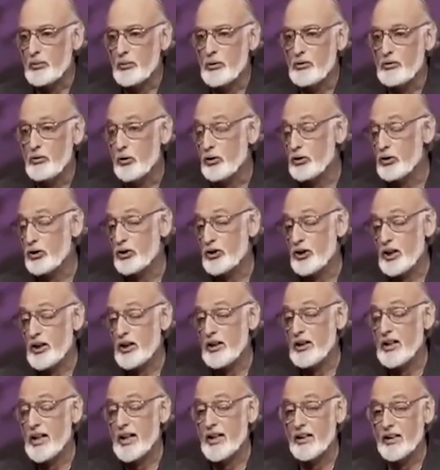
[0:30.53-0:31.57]
And we've also
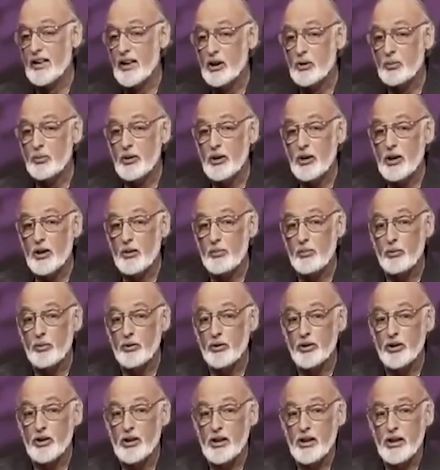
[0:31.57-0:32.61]
studied gay and lesbian
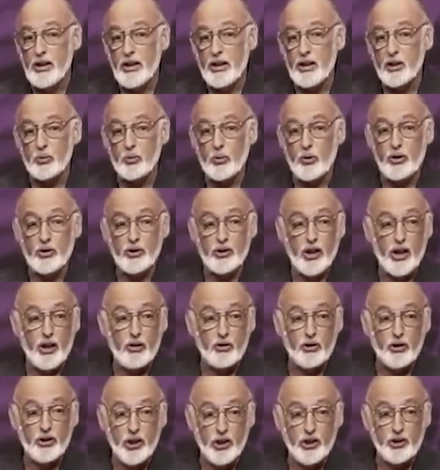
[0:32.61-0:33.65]
couples as well as
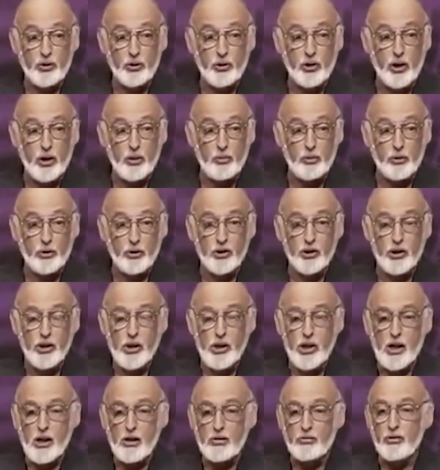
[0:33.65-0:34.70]
heterosexual couples
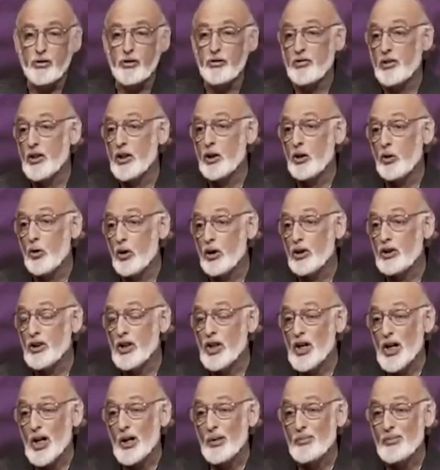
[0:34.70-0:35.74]
for a very long
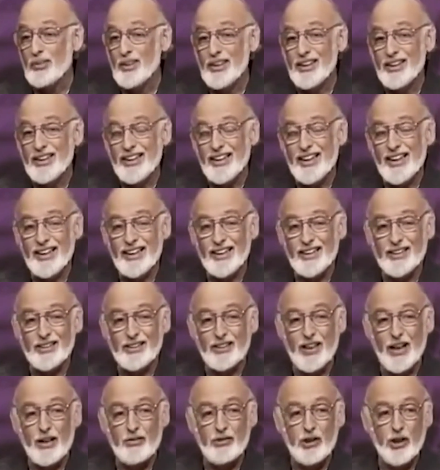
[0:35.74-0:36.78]
time.
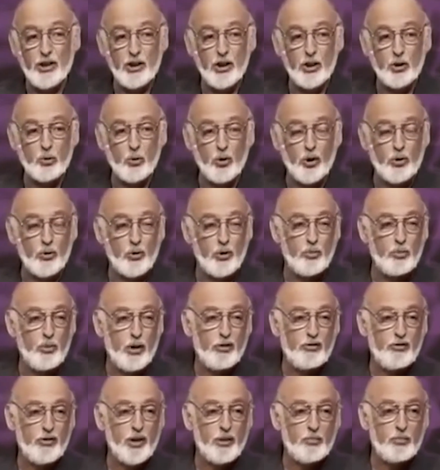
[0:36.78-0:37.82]
And I've done this work with
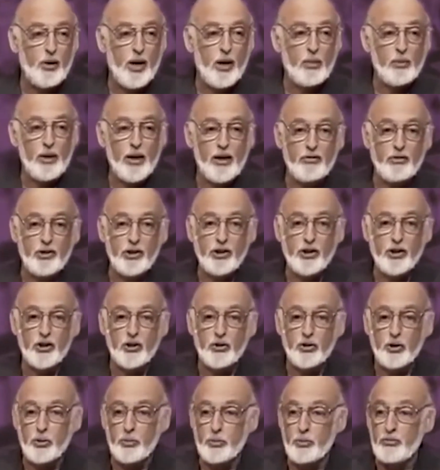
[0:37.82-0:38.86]
my friend Bob Levenson,
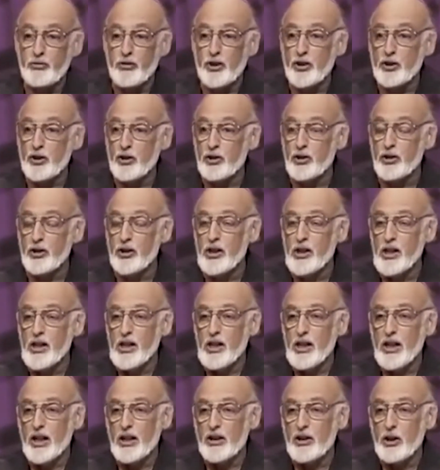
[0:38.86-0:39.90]
who's a professor
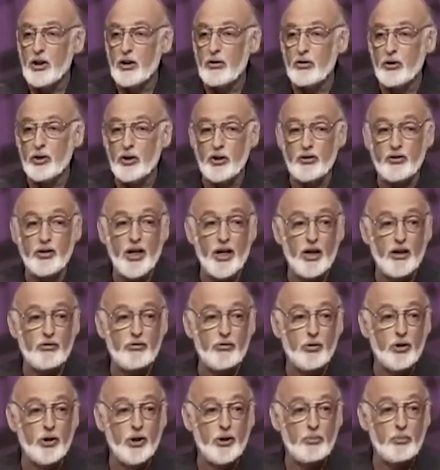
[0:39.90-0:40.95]
at the University of
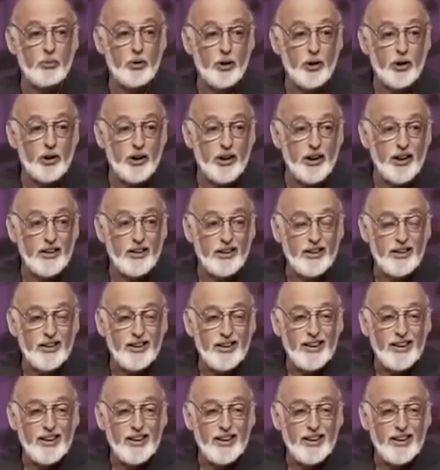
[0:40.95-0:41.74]
California, Berkeley.